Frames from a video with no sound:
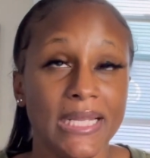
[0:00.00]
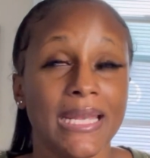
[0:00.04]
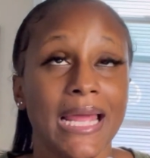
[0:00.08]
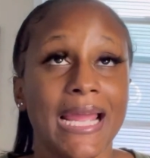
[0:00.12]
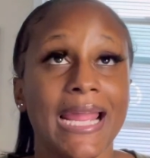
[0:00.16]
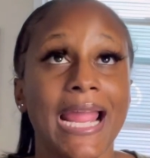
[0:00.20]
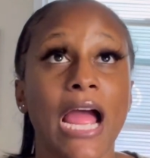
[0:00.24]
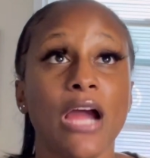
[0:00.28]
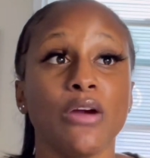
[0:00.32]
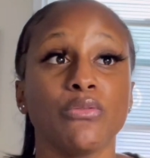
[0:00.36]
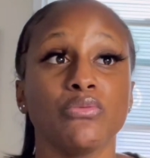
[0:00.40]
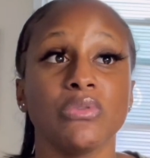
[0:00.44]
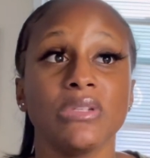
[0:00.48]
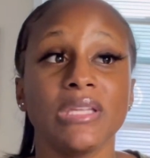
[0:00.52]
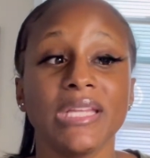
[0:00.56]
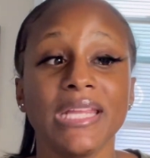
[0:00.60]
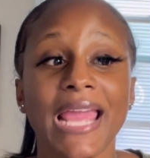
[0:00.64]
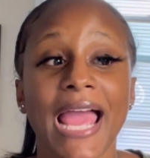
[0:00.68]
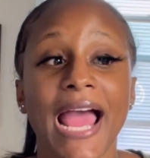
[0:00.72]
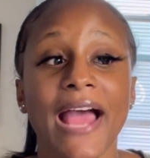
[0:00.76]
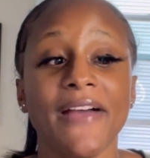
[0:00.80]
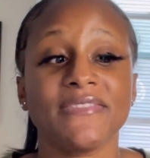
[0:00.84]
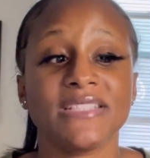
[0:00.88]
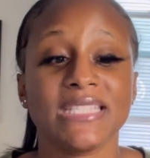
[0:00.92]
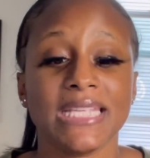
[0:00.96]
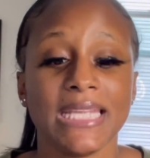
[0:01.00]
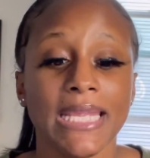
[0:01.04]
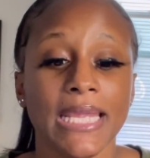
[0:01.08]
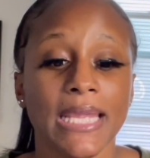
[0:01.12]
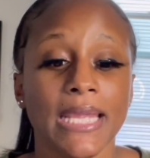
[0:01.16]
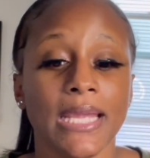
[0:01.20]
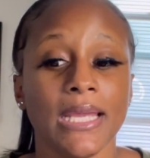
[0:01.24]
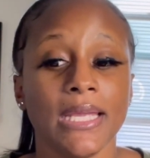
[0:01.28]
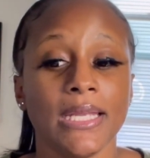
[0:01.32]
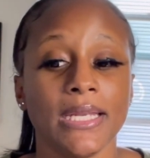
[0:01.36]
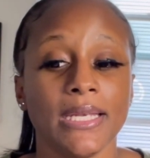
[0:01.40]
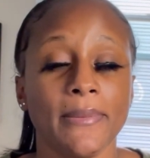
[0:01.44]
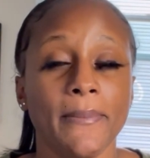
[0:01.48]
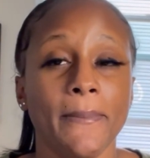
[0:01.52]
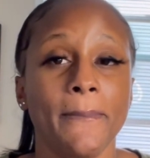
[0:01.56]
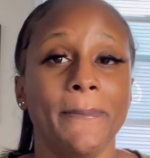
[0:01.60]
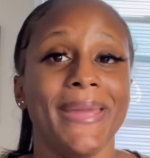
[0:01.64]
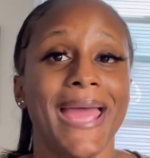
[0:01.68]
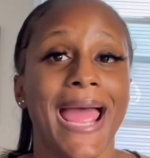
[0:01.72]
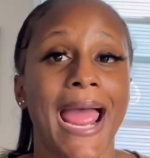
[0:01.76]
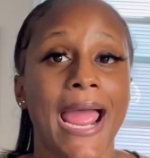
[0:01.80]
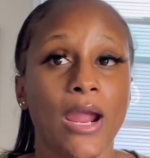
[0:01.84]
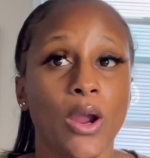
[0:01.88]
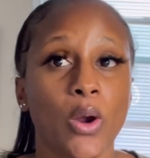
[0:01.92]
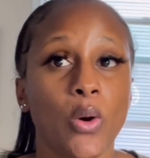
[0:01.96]
Like, I really have to get
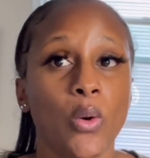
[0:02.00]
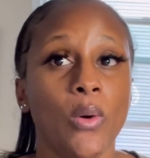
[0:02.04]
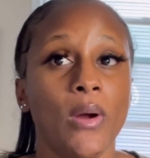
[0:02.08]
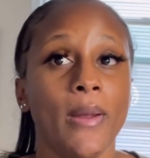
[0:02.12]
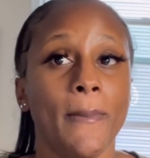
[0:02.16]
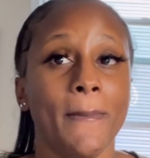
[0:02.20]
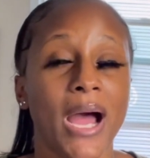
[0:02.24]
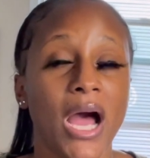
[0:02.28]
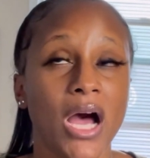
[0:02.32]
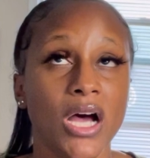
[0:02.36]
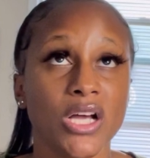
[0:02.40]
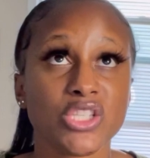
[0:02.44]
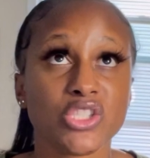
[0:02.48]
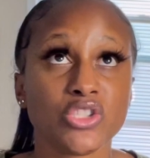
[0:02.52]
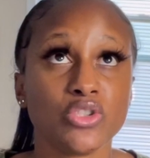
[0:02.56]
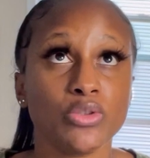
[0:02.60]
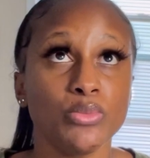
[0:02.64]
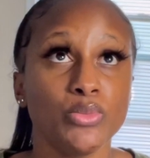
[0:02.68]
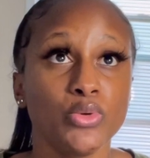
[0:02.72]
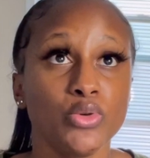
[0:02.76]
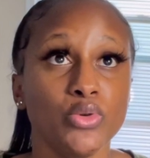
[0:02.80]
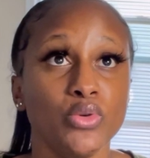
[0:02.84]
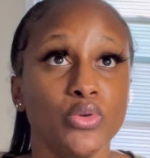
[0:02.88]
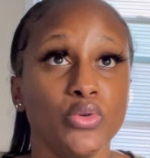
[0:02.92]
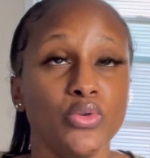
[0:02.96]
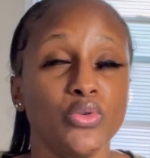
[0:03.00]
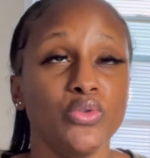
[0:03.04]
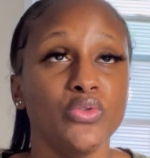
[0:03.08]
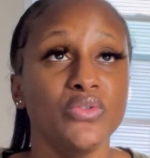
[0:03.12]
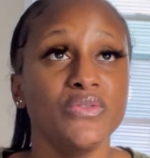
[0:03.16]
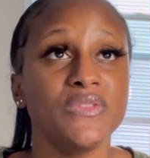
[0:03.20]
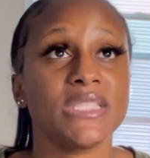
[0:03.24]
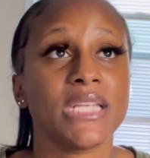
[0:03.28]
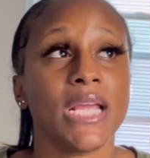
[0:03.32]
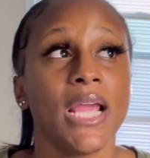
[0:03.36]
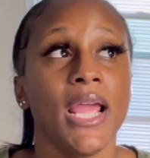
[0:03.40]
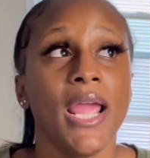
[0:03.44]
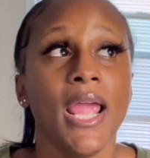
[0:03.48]
back on my hustle moves,